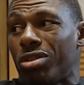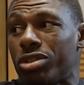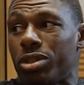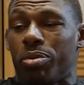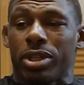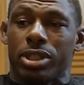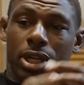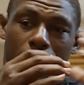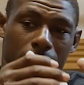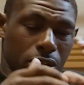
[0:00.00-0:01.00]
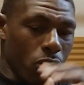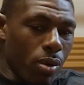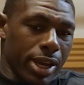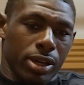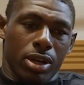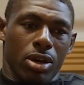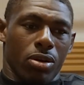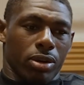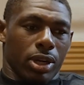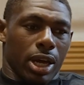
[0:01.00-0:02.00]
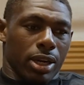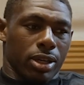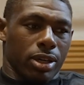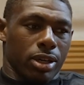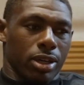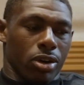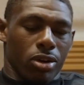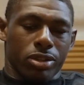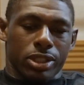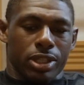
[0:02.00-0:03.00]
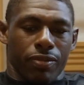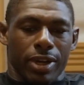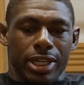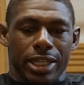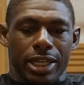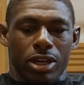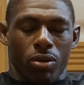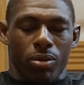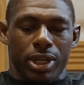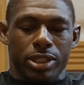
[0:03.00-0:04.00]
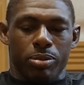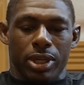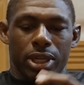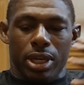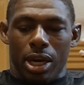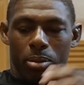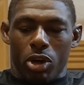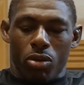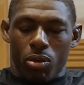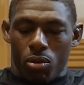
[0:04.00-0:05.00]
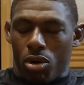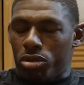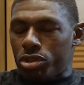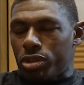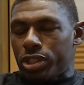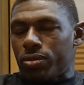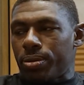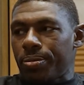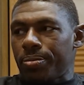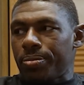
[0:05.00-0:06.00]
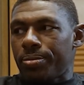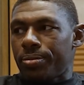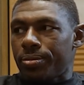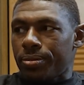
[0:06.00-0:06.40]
She puts a lot of good weight on a lot of girls and stuff like that to get her wins. But I'm gonna go with Rose on this one.